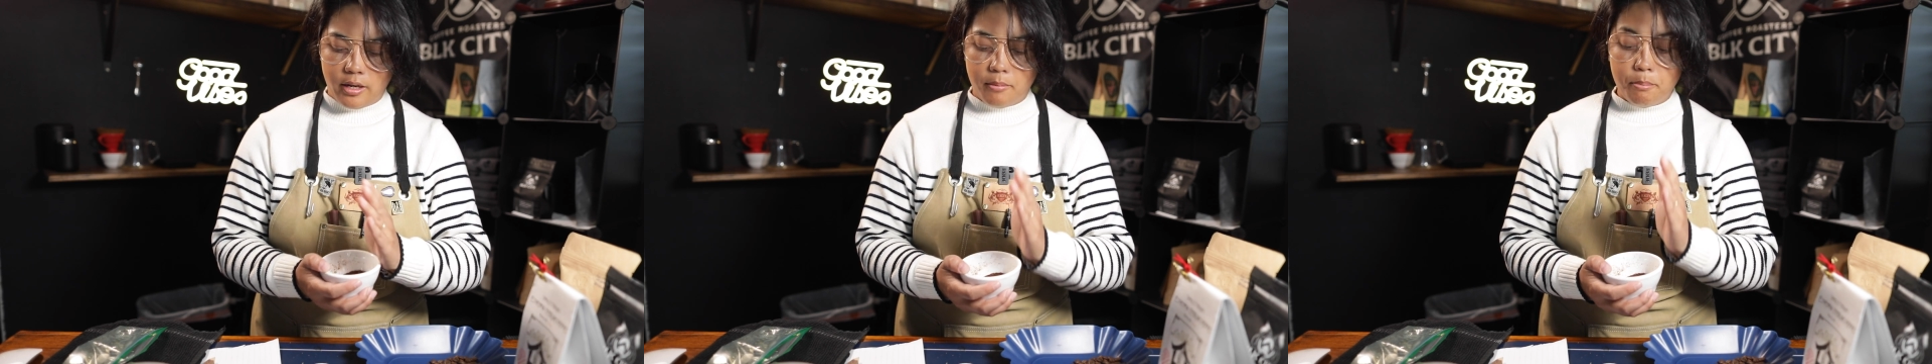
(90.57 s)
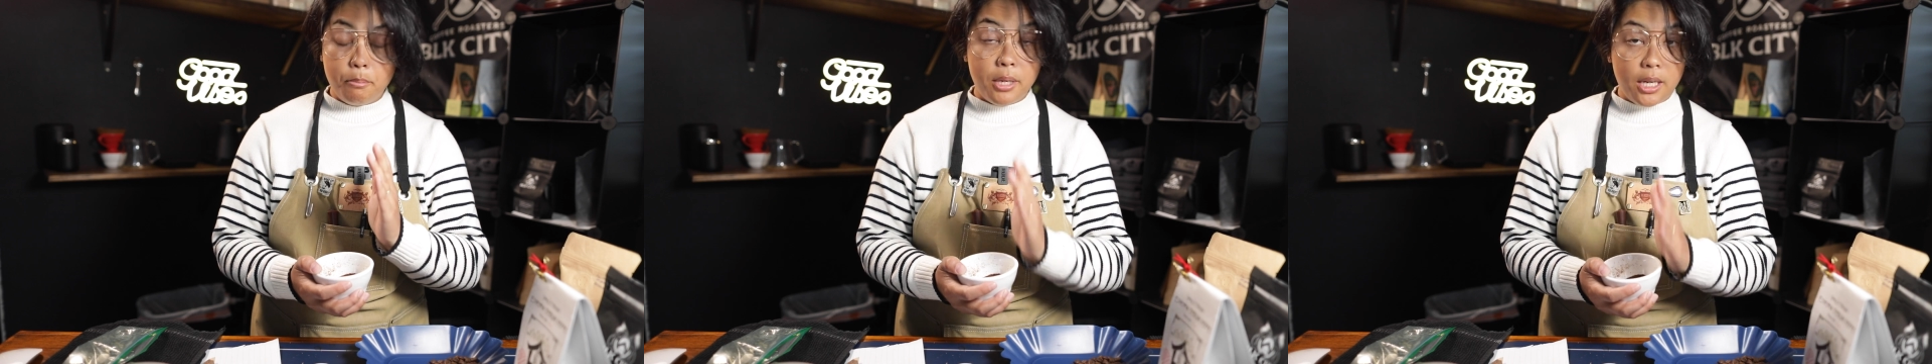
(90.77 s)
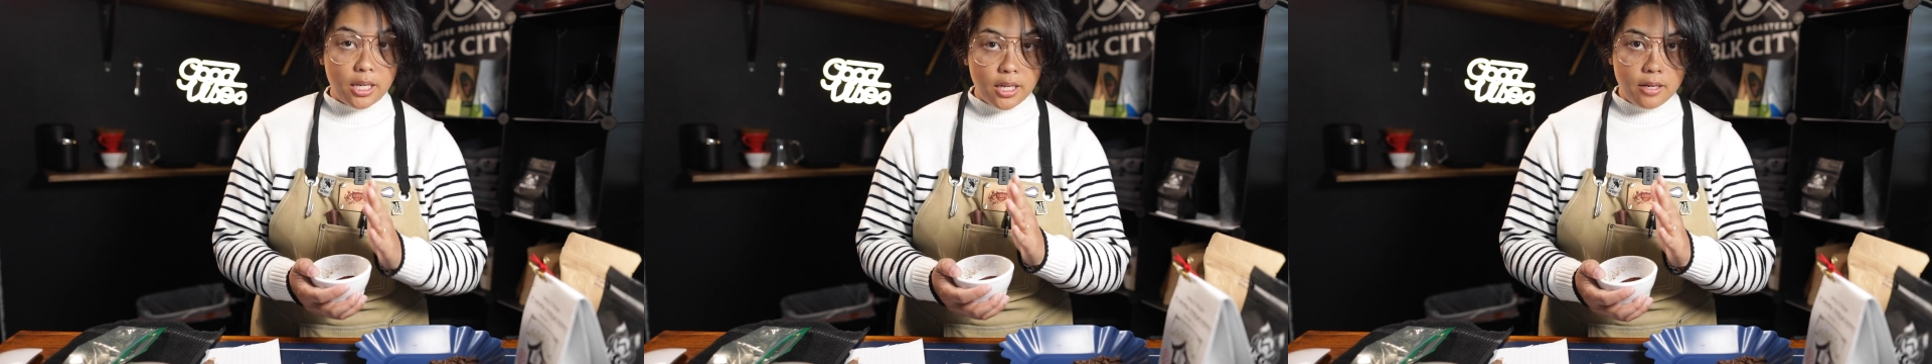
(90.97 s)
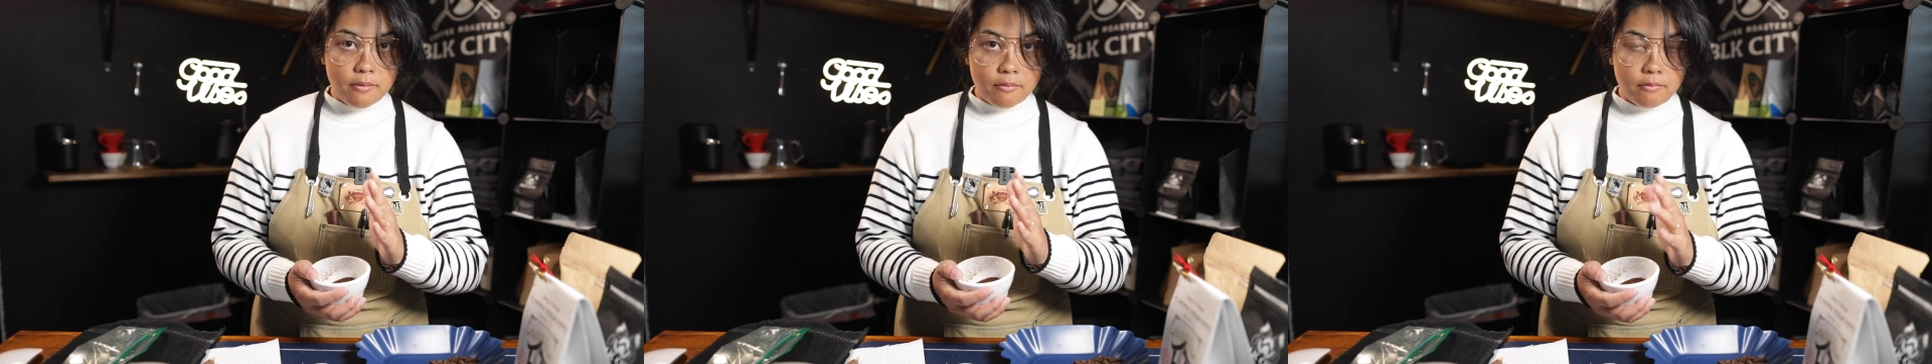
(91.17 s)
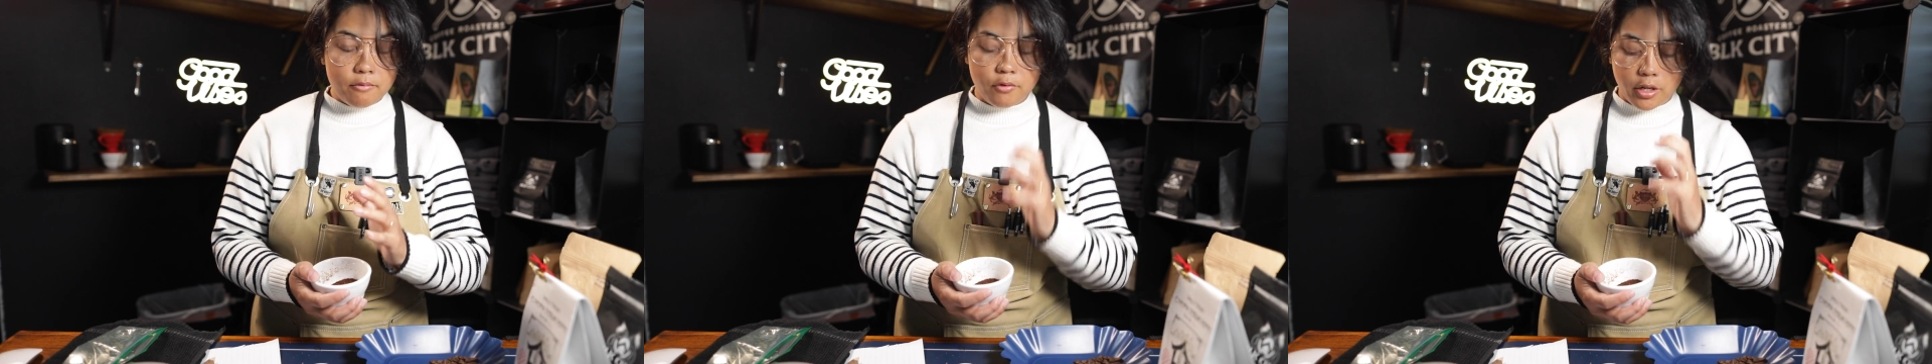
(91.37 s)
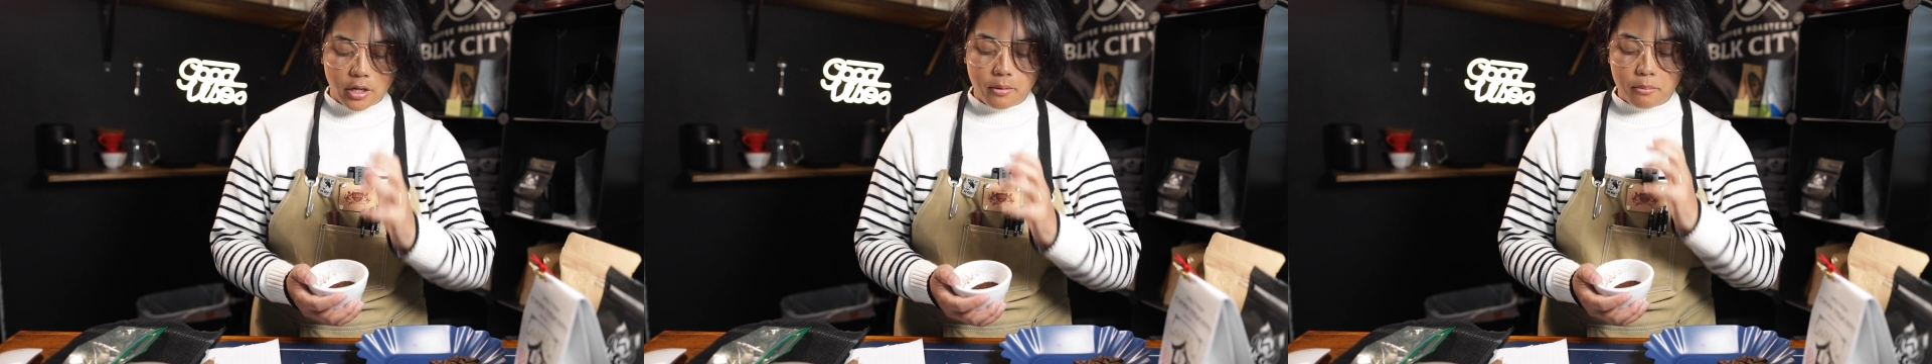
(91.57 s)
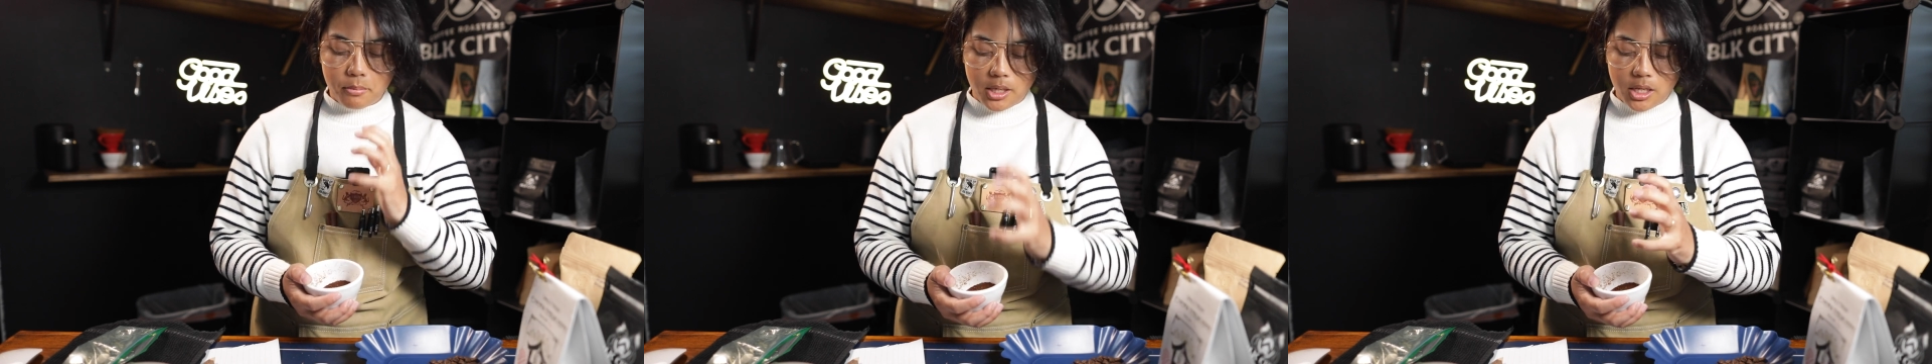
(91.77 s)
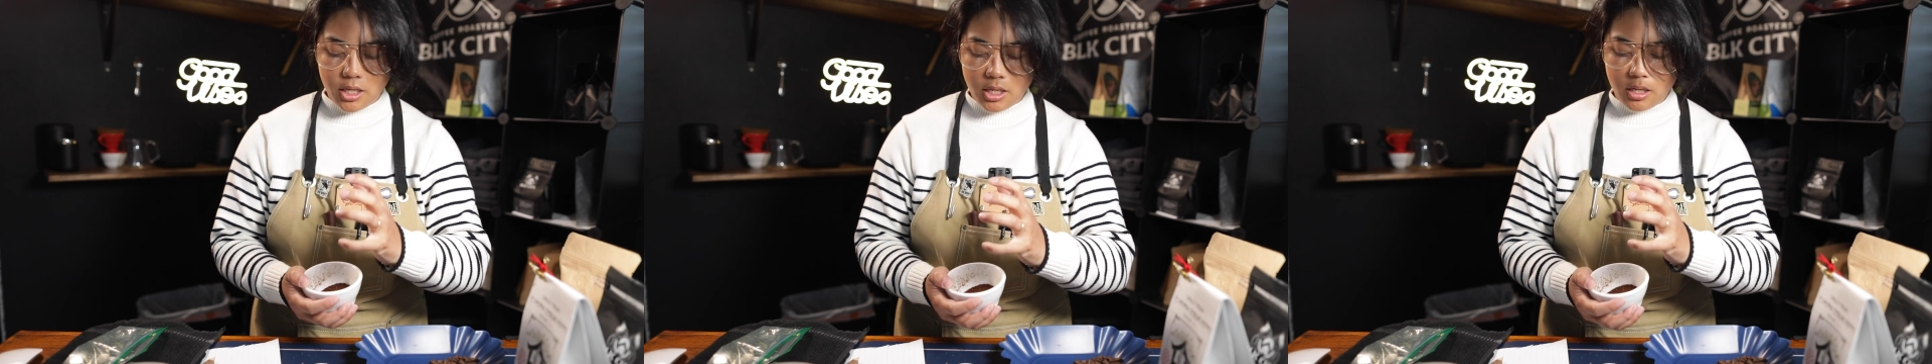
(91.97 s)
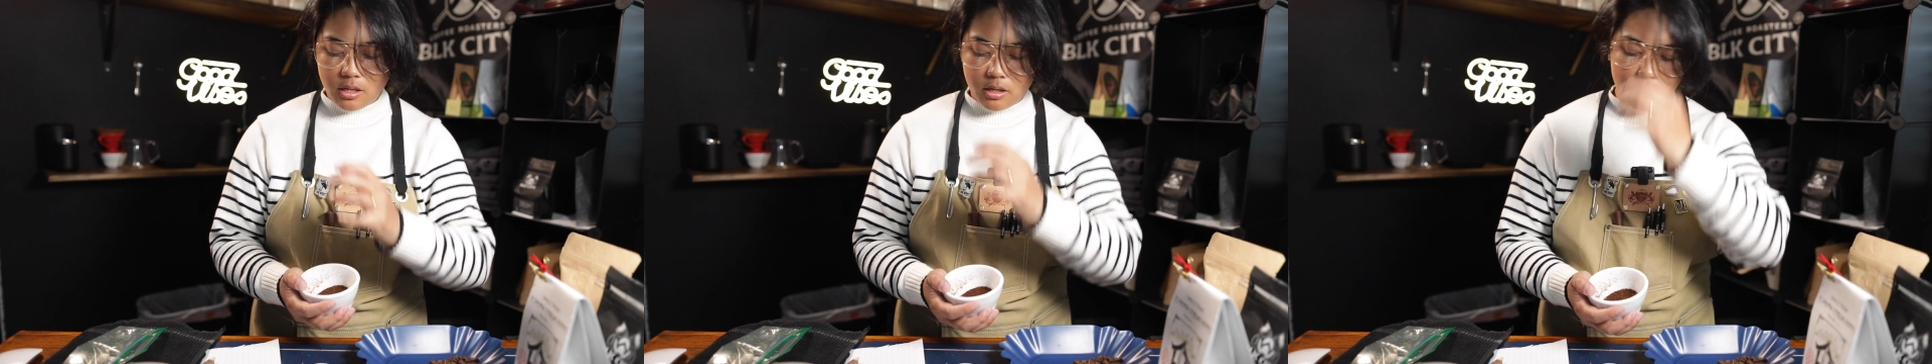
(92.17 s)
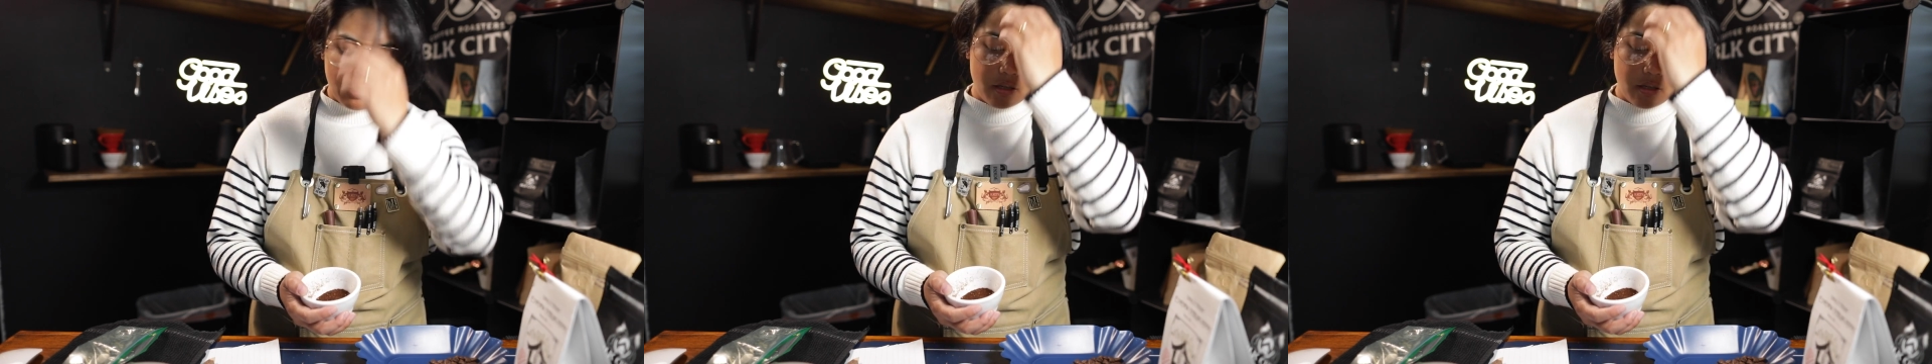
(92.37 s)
meaty, very meaty,